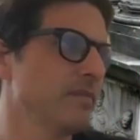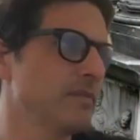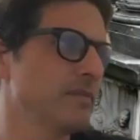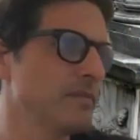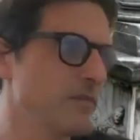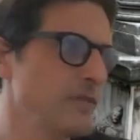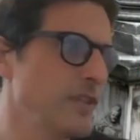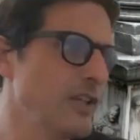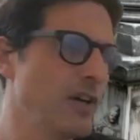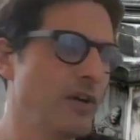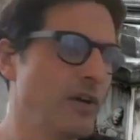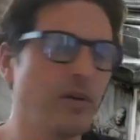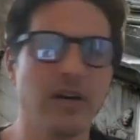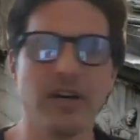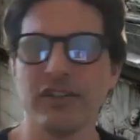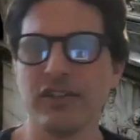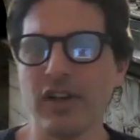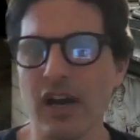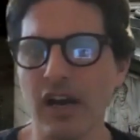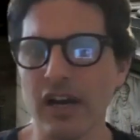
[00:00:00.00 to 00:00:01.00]
you know,
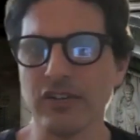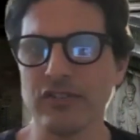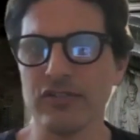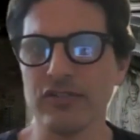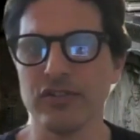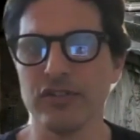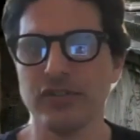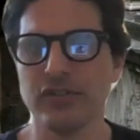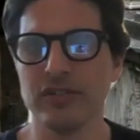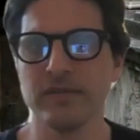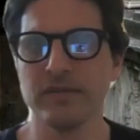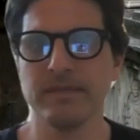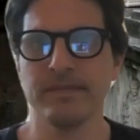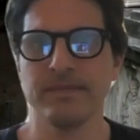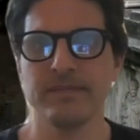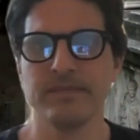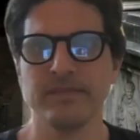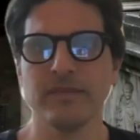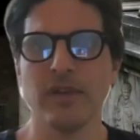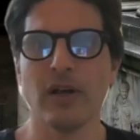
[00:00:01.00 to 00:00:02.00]
a doctor,
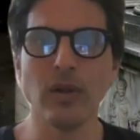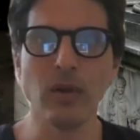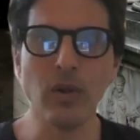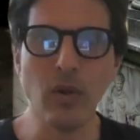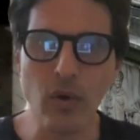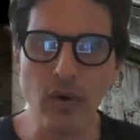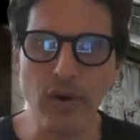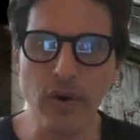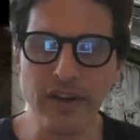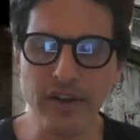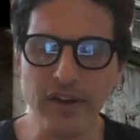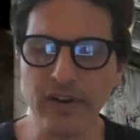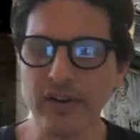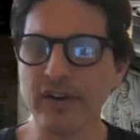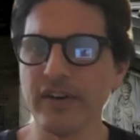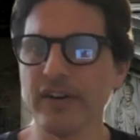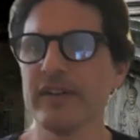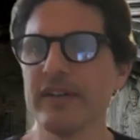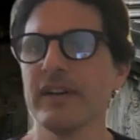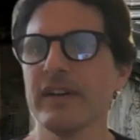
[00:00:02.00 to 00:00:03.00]
a
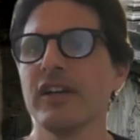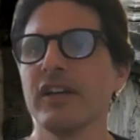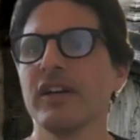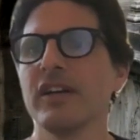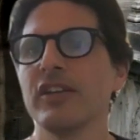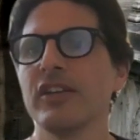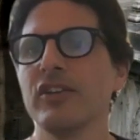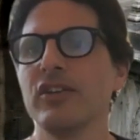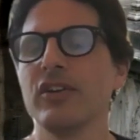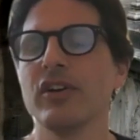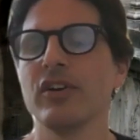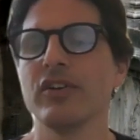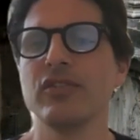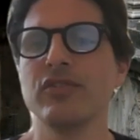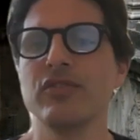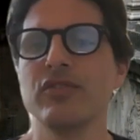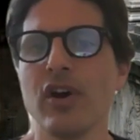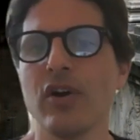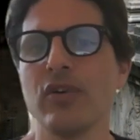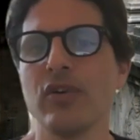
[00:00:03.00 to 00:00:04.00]
lawyer, you
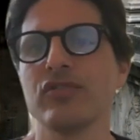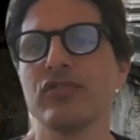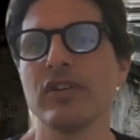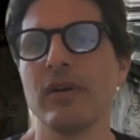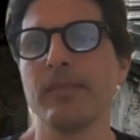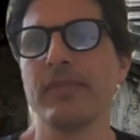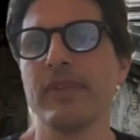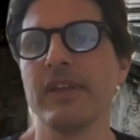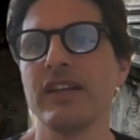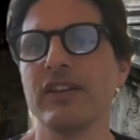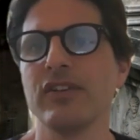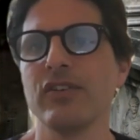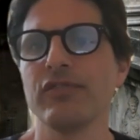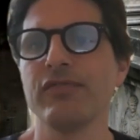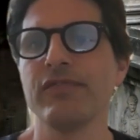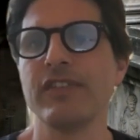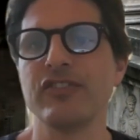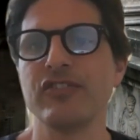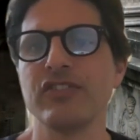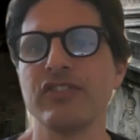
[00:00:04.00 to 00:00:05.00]
know something,
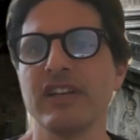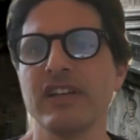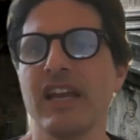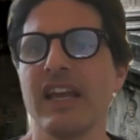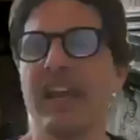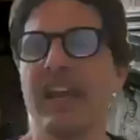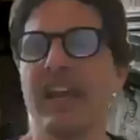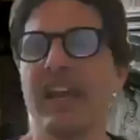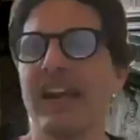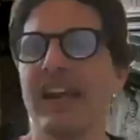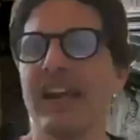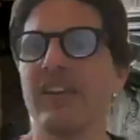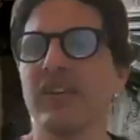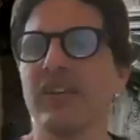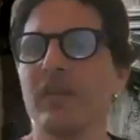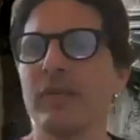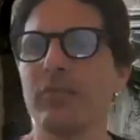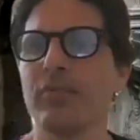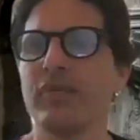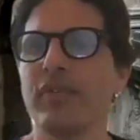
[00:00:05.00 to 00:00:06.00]
you're fetching a
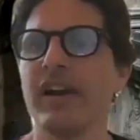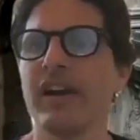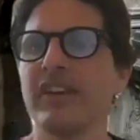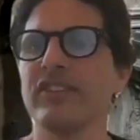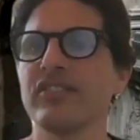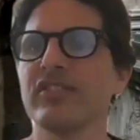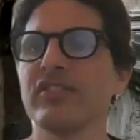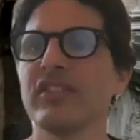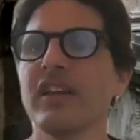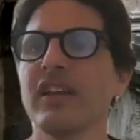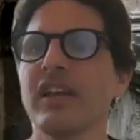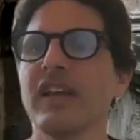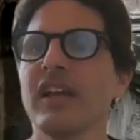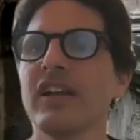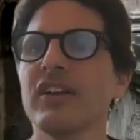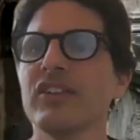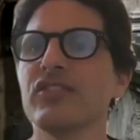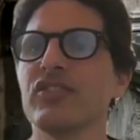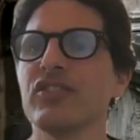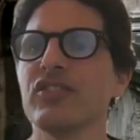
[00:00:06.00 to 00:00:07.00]
higher price.
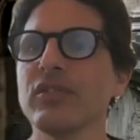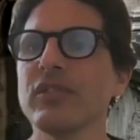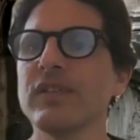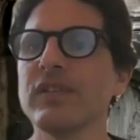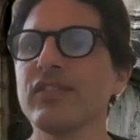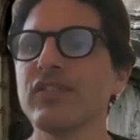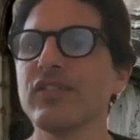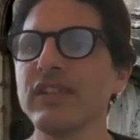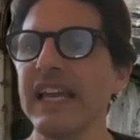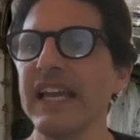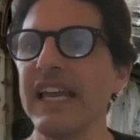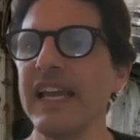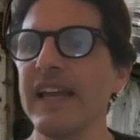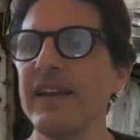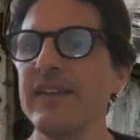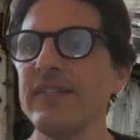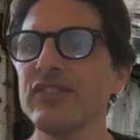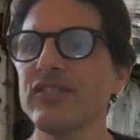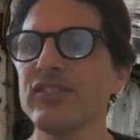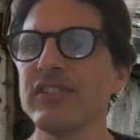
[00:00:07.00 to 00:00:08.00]
Children of
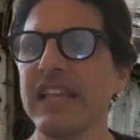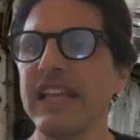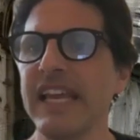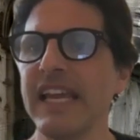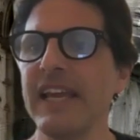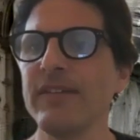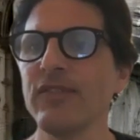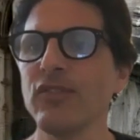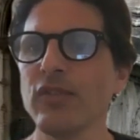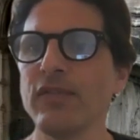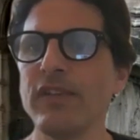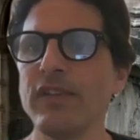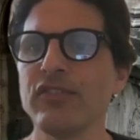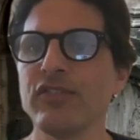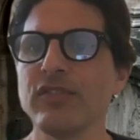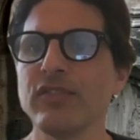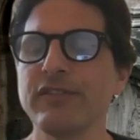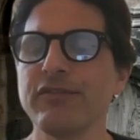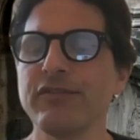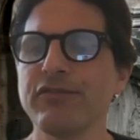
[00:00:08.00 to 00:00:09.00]
slaves, slaves are
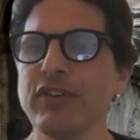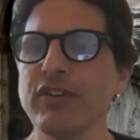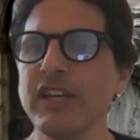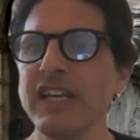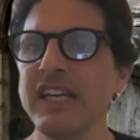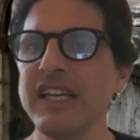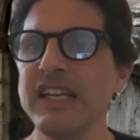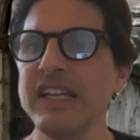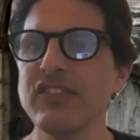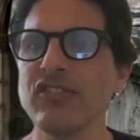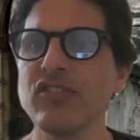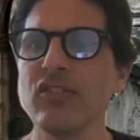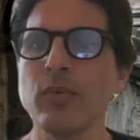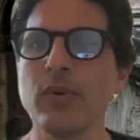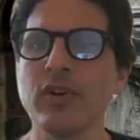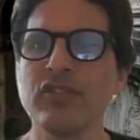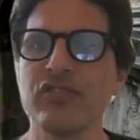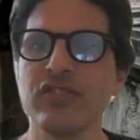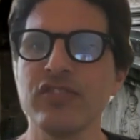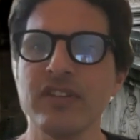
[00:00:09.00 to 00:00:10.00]
eventually freed is the
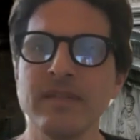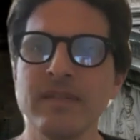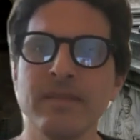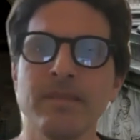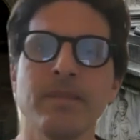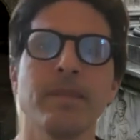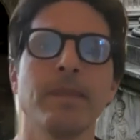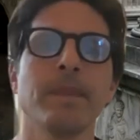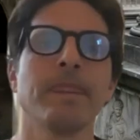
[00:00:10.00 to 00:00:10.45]
question.